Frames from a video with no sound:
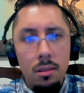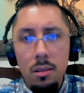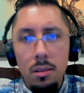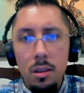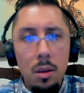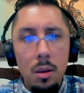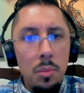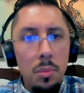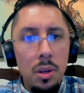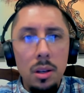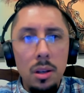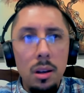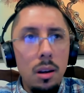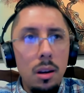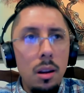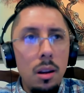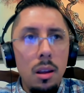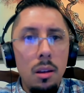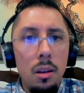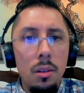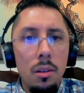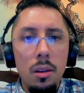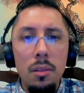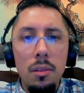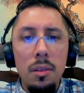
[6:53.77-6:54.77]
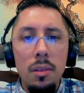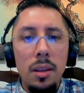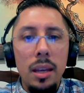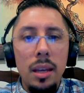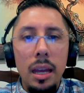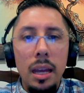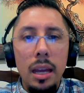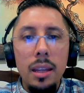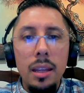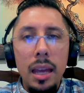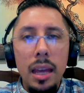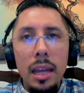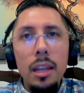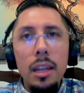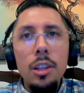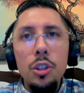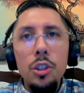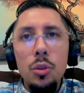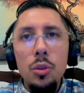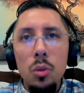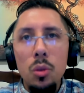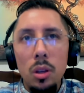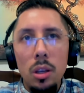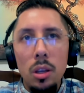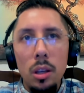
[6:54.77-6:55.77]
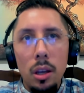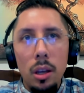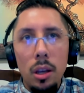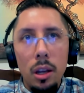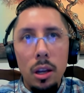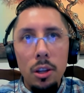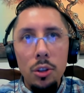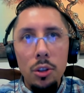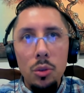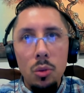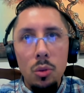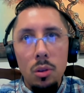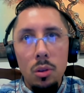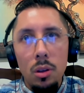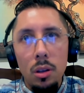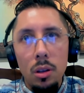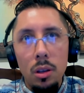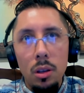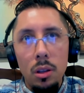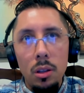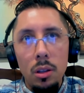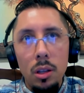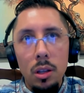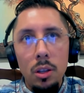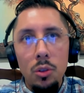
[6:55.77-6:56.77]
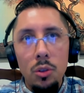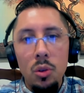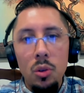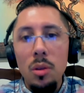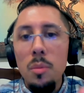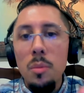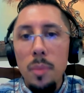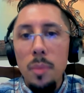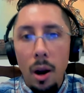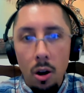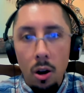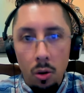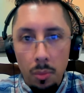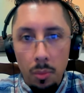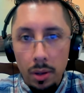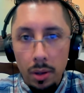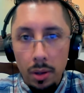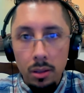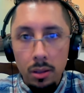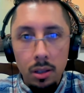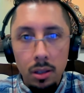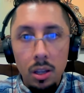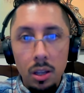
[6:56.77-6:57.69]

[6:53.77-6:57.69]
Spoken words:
I mean, get into the environment,